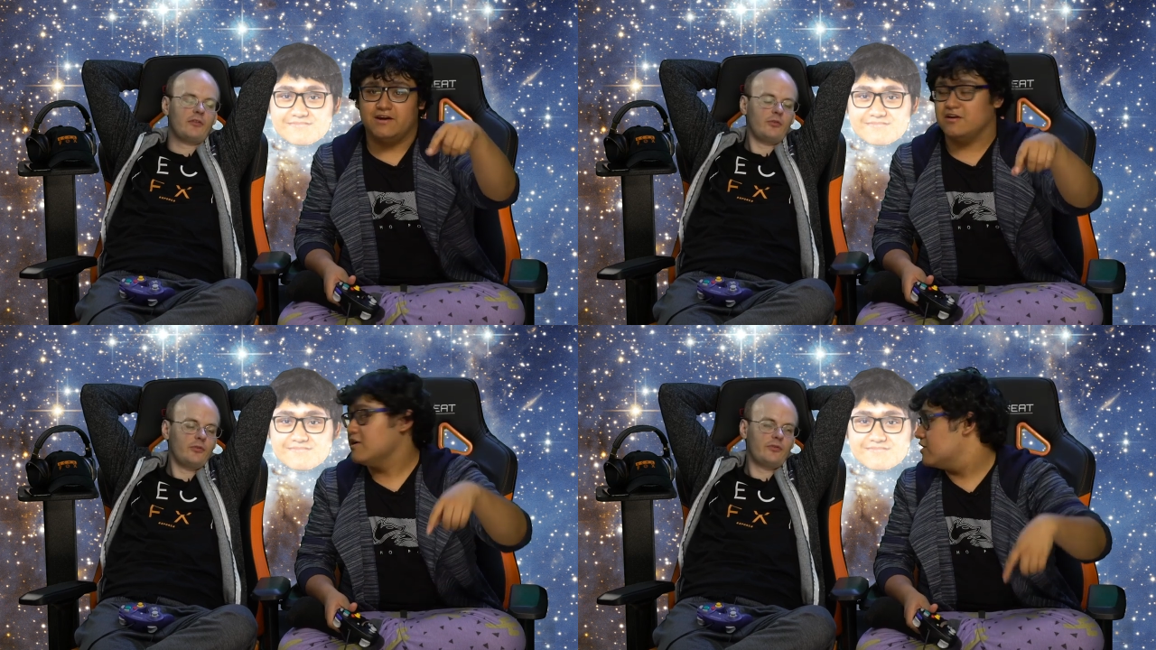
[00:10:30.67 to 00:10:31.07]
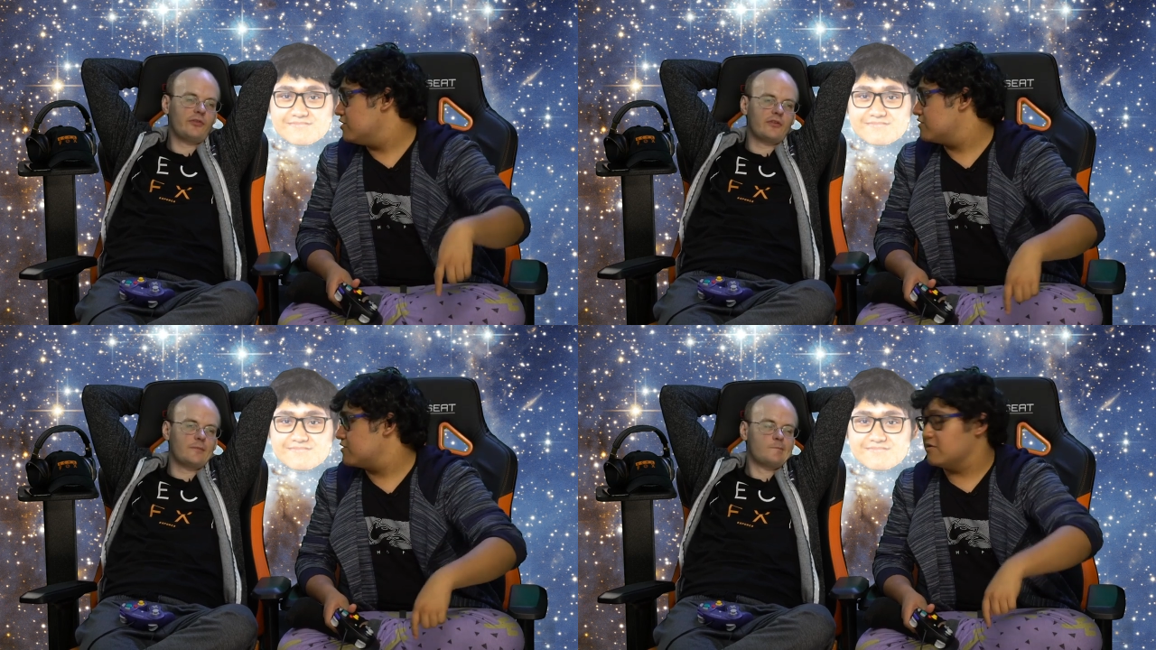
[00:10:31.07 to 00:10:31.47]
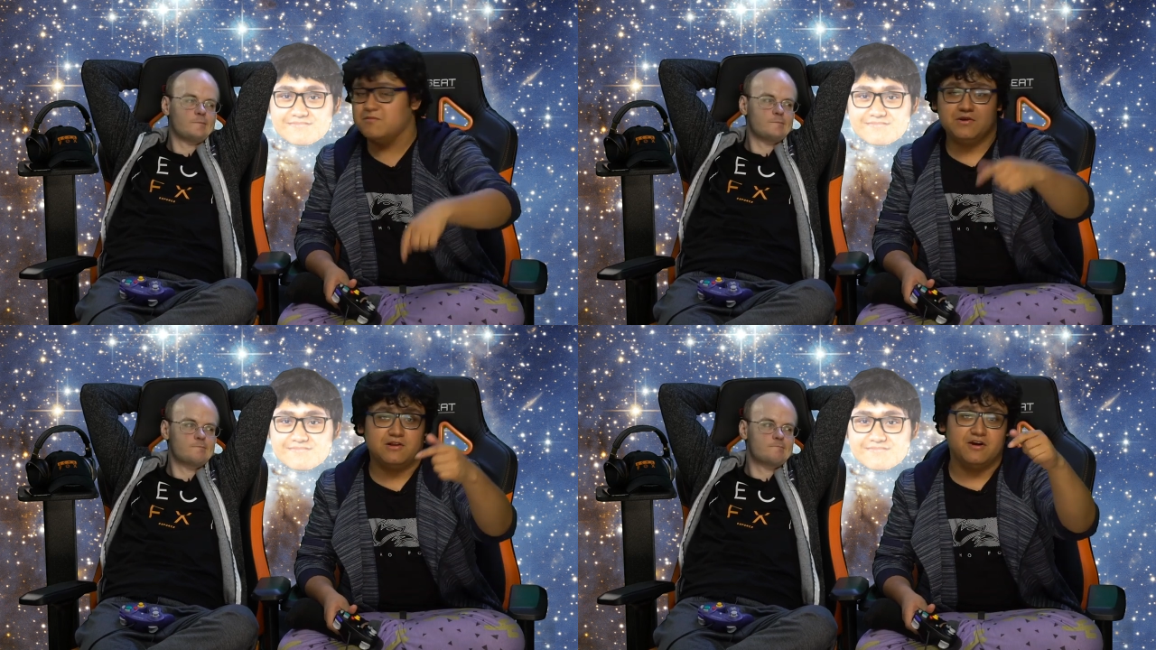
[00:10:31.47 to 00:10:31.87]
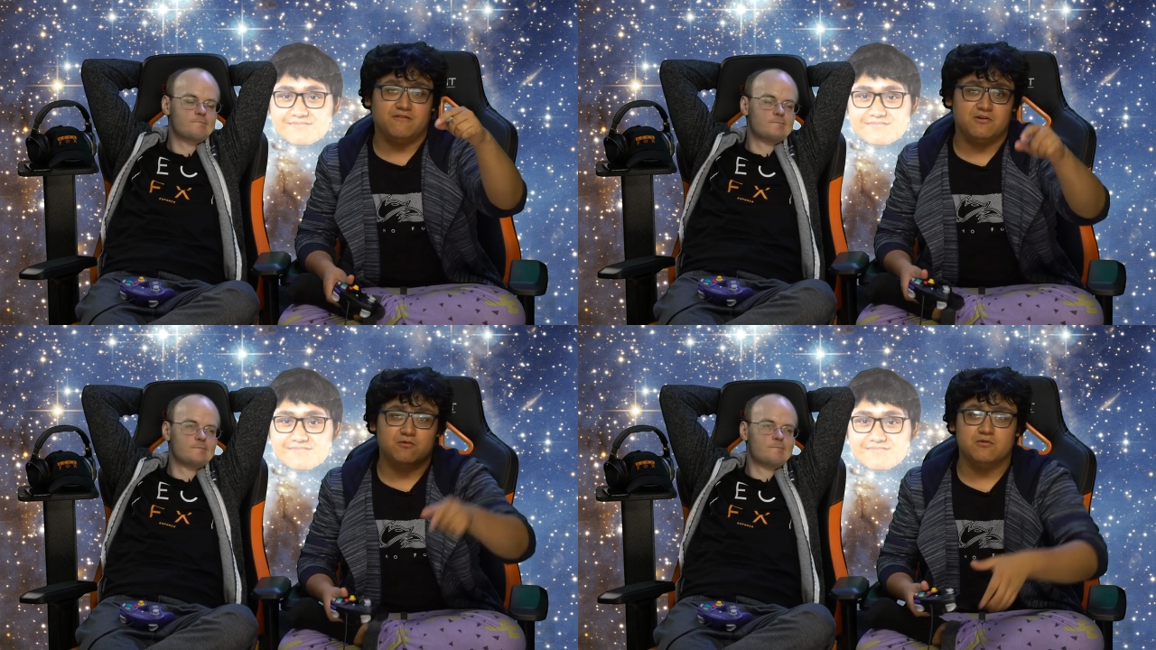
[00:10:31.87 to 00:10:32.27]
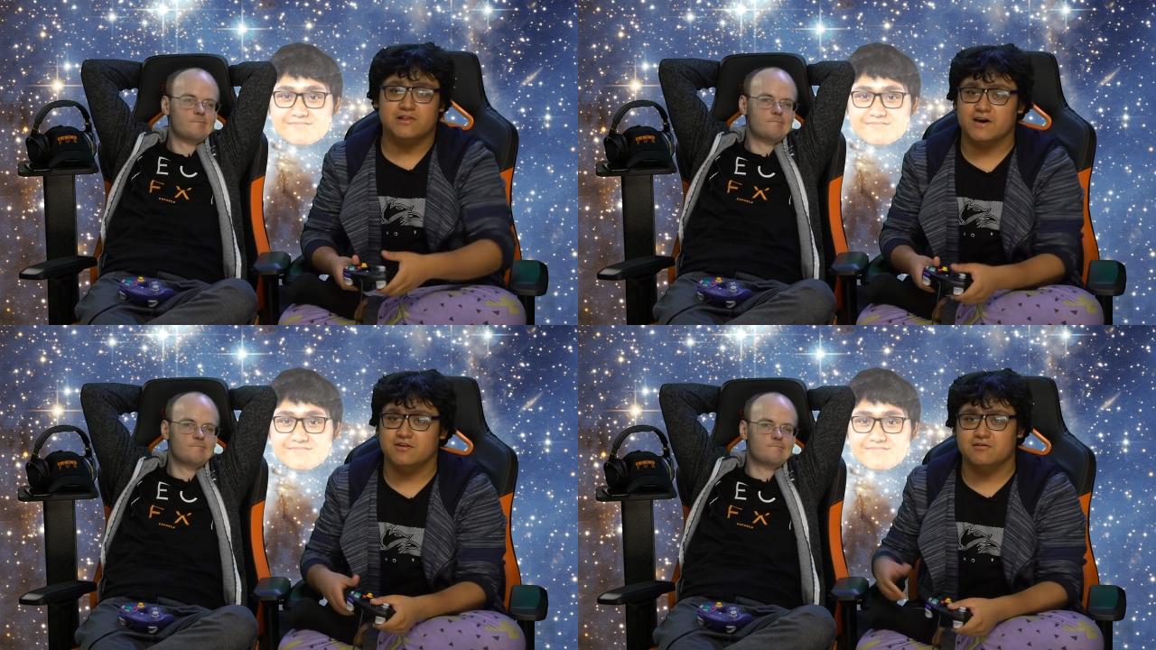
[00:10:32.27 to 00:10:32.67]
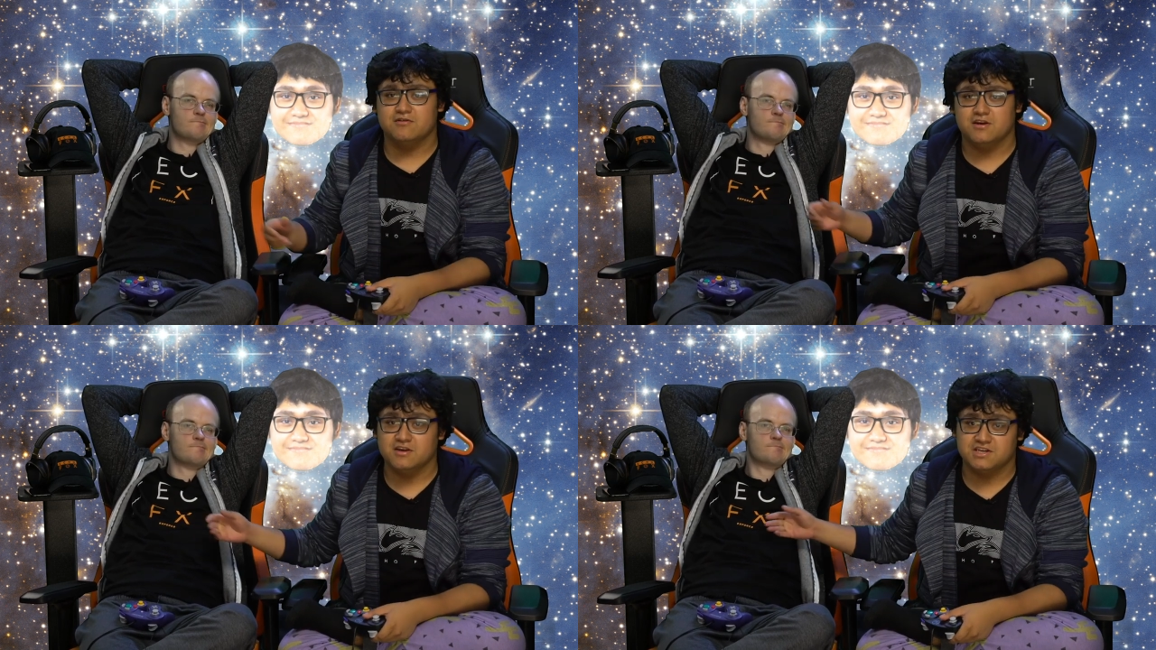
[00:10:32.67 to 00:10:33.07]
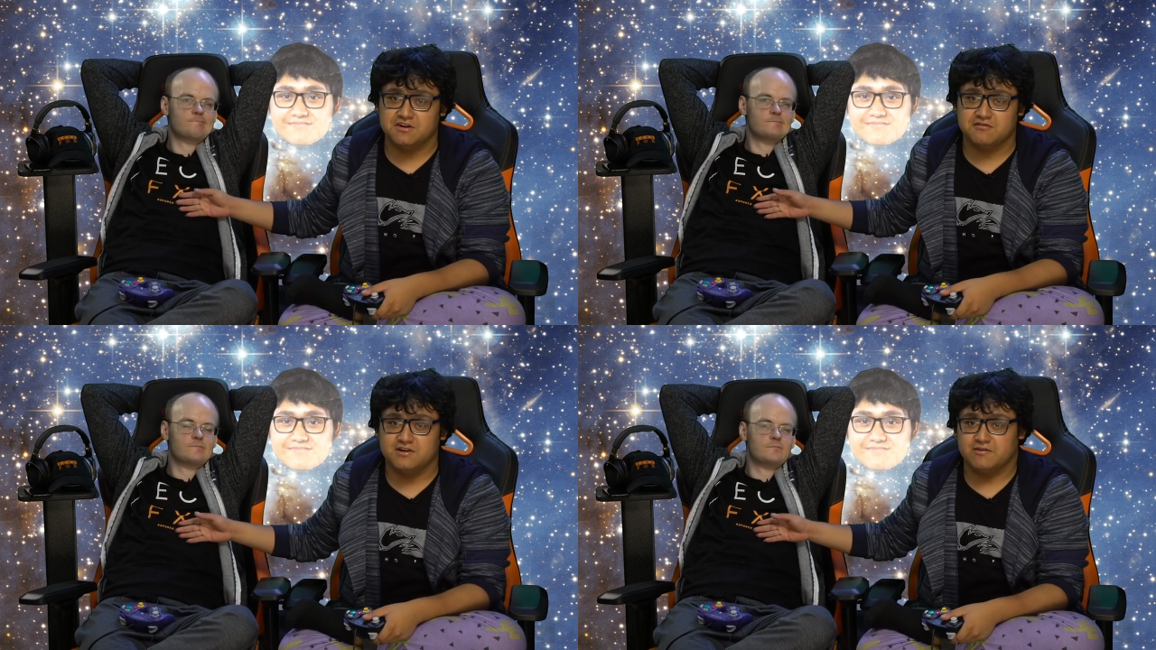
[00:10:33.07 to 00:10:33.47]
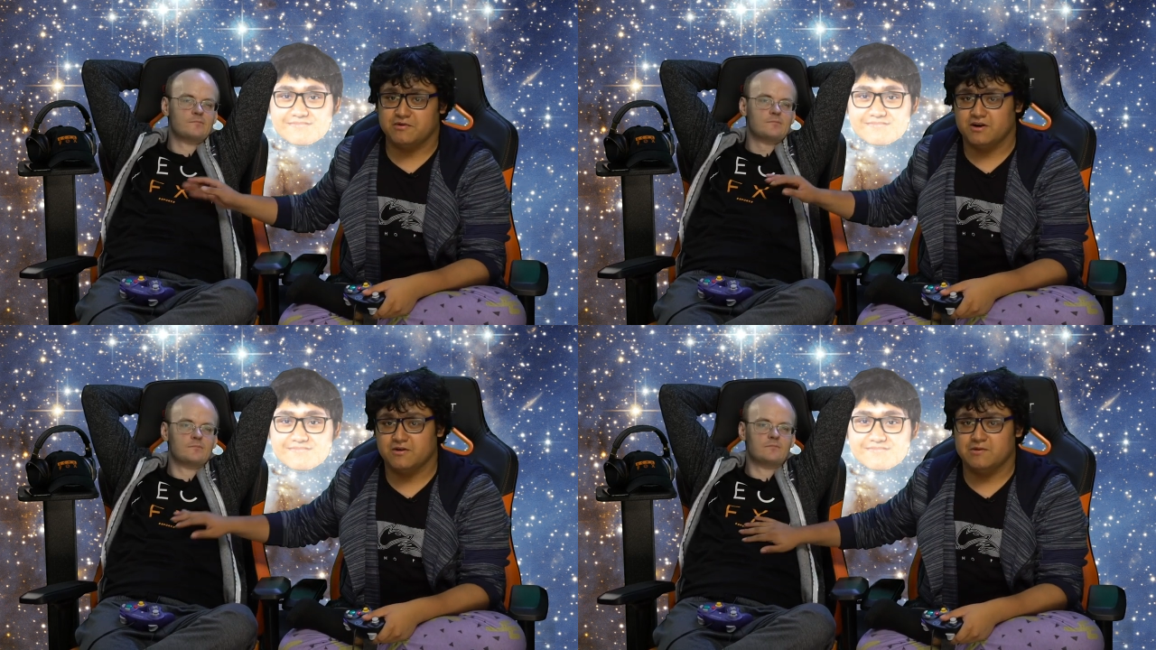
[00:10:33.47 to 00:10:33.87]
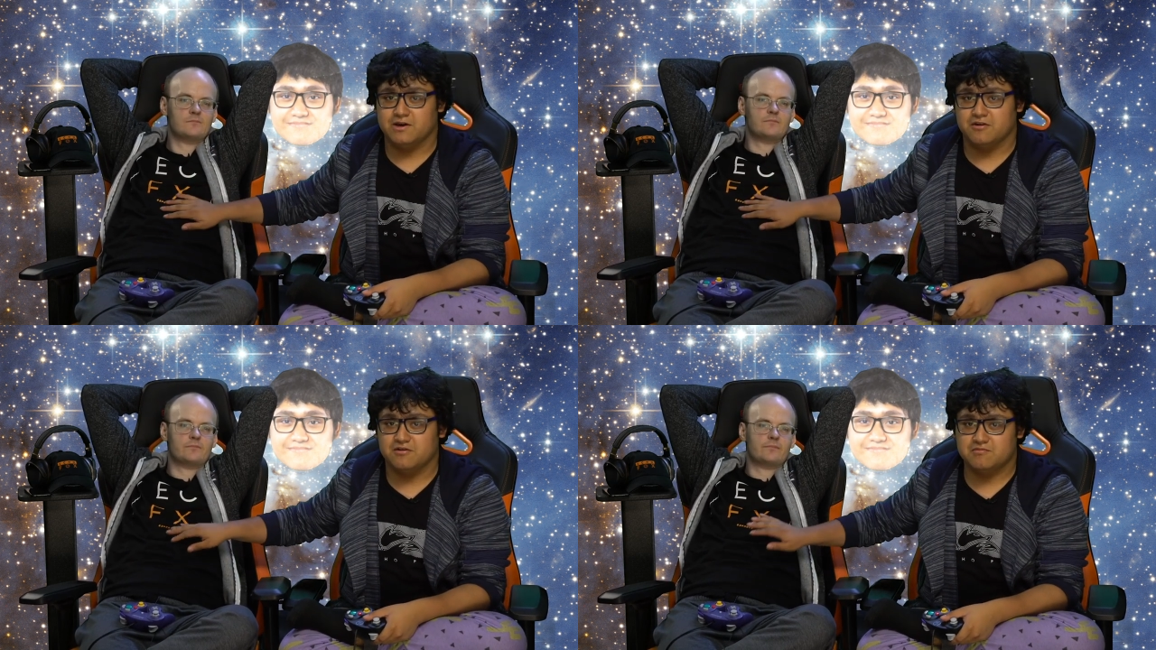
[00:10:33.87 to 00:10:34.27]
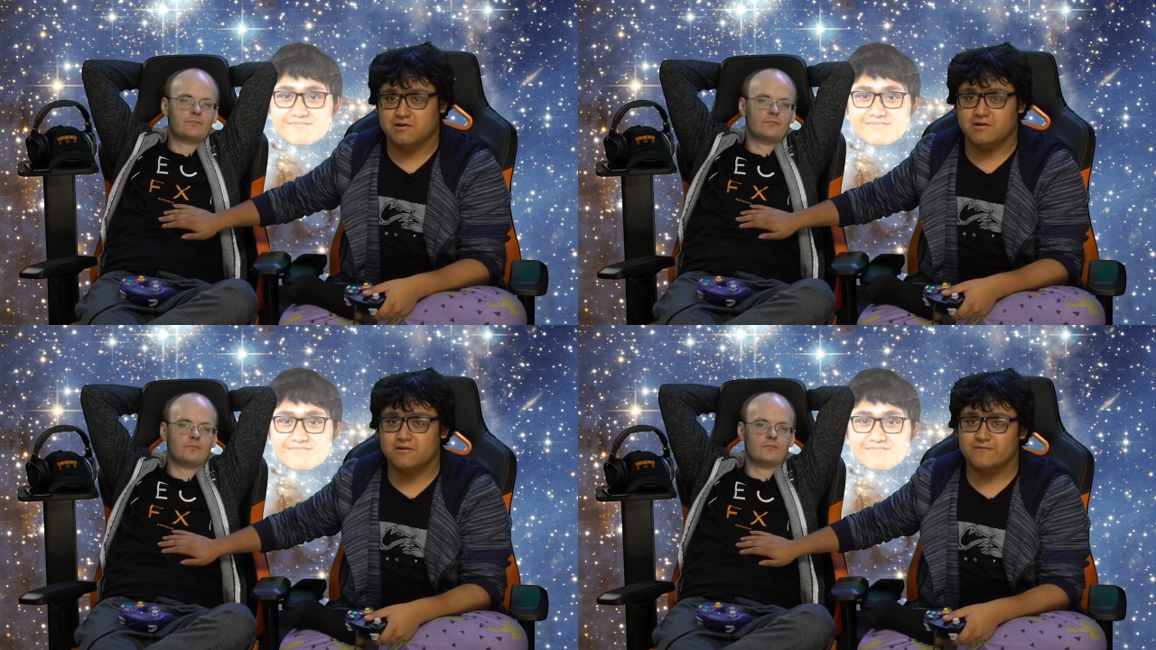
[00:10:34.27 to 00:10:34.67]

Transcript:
Speaker 1: Lose. Just comment below if you would like to see Jason in a Piranha Plant cosplay.